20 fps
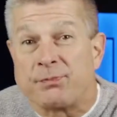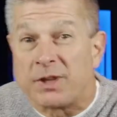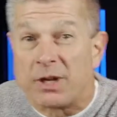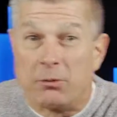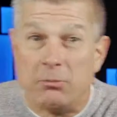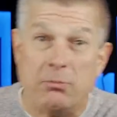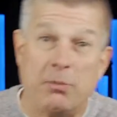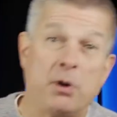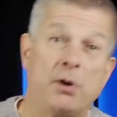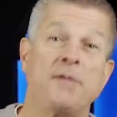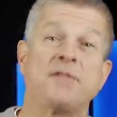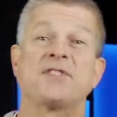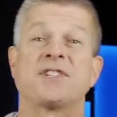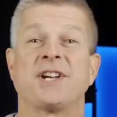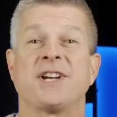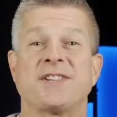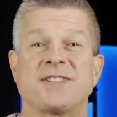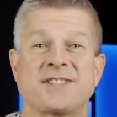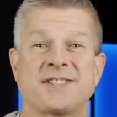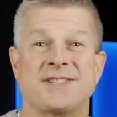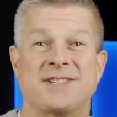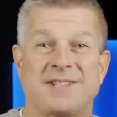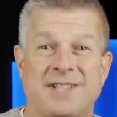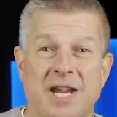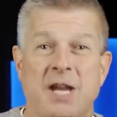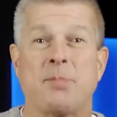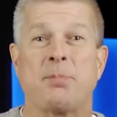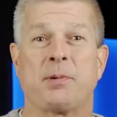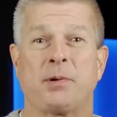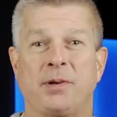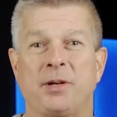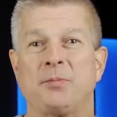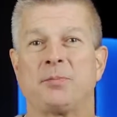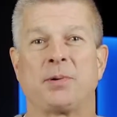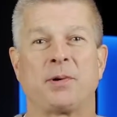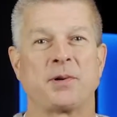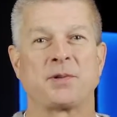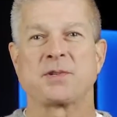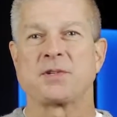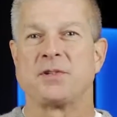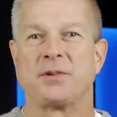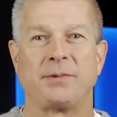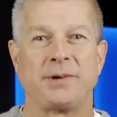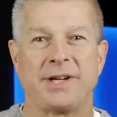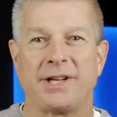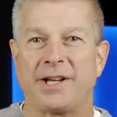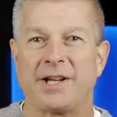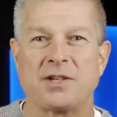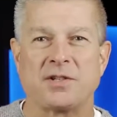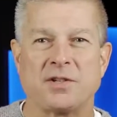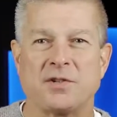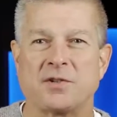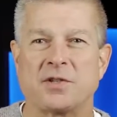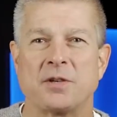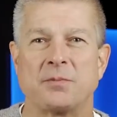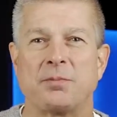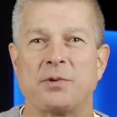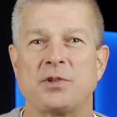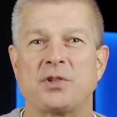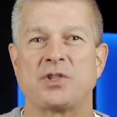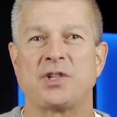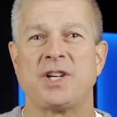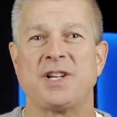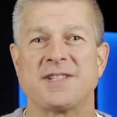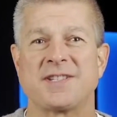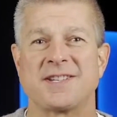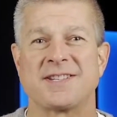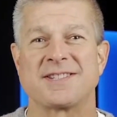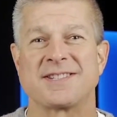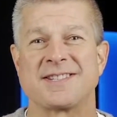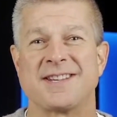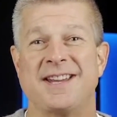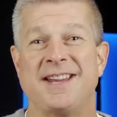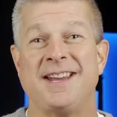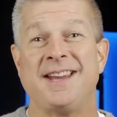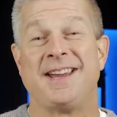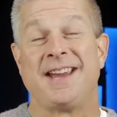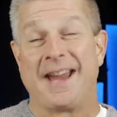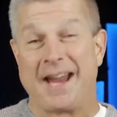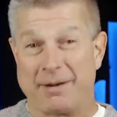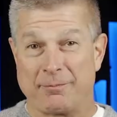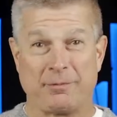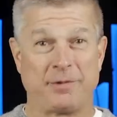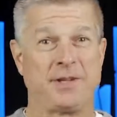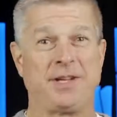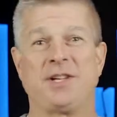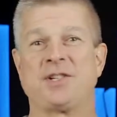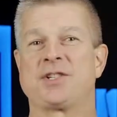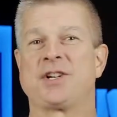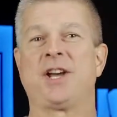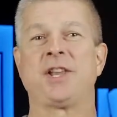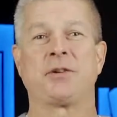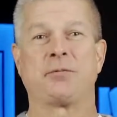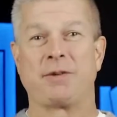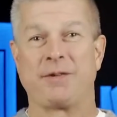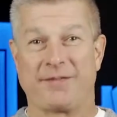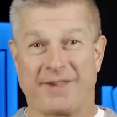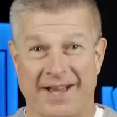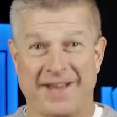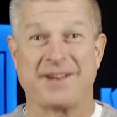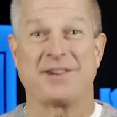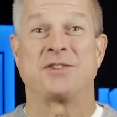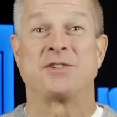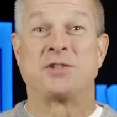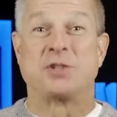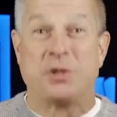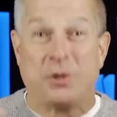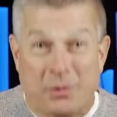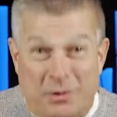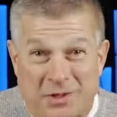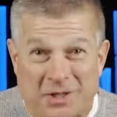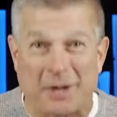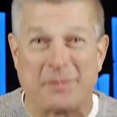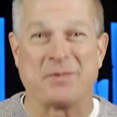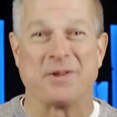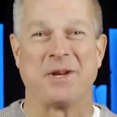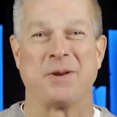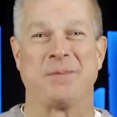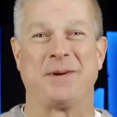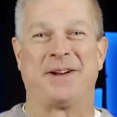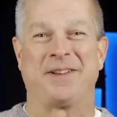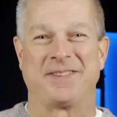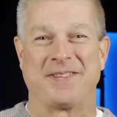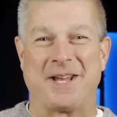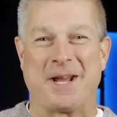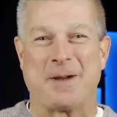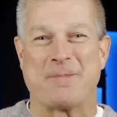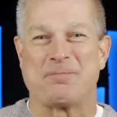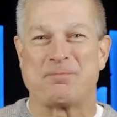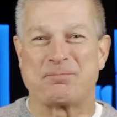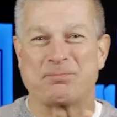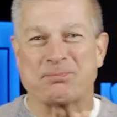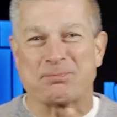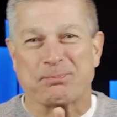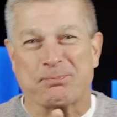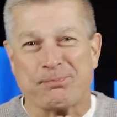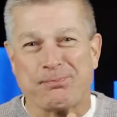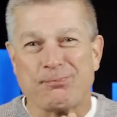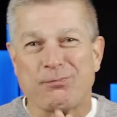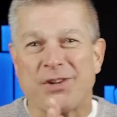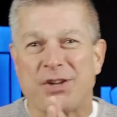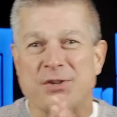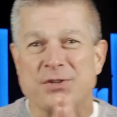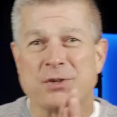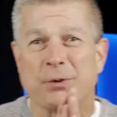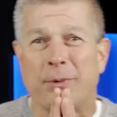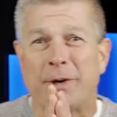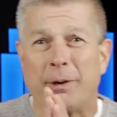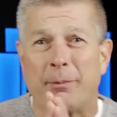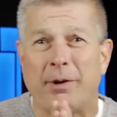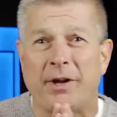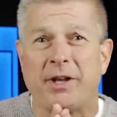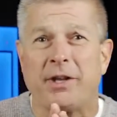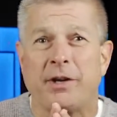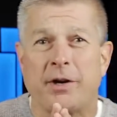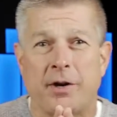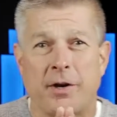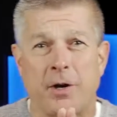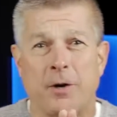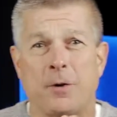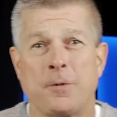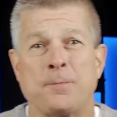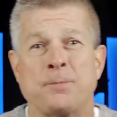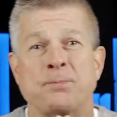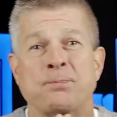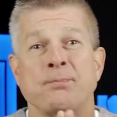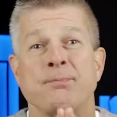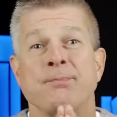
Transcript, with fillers: moves us deeper in personal relationship with Jesus and with each other. We've got to do something about that. So, what I want you to know